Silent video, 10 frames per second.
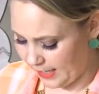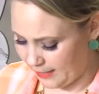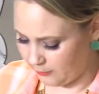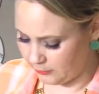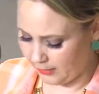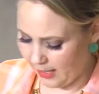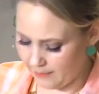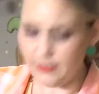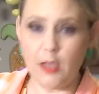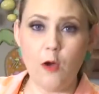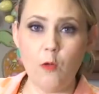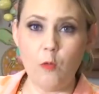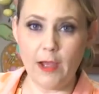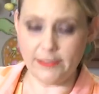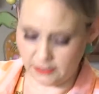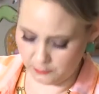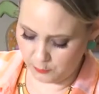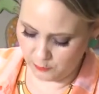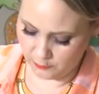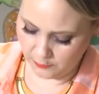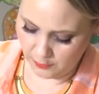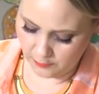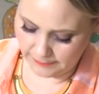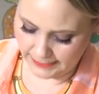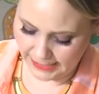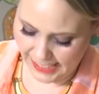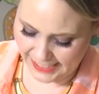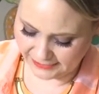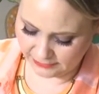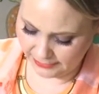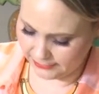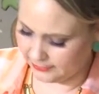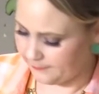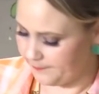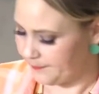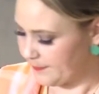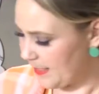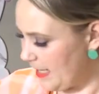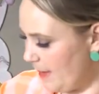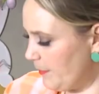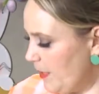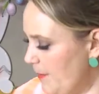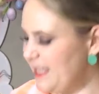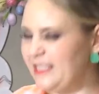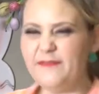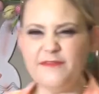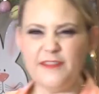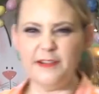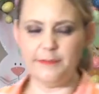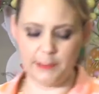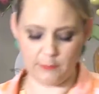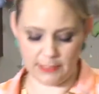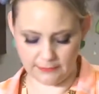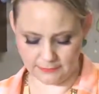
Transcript: I also have 1 spoon of vanilla extract, And I'm gonna mix them very, very well.